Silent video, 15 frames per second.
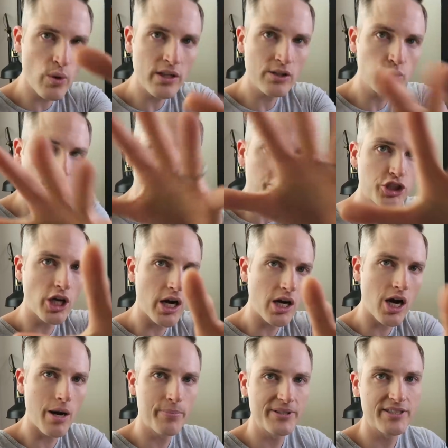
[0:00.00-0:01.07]
well as what the
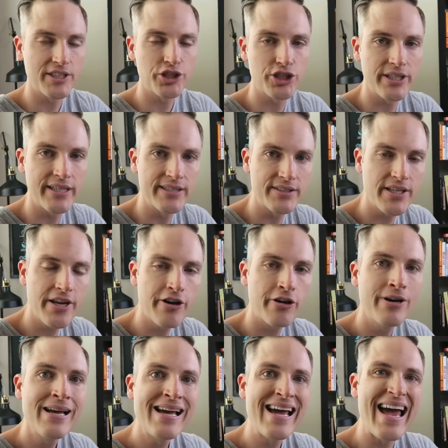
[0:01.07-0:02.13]
shot composition is
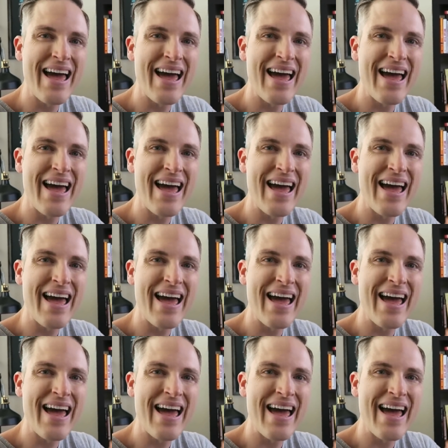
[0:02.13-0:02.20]
here.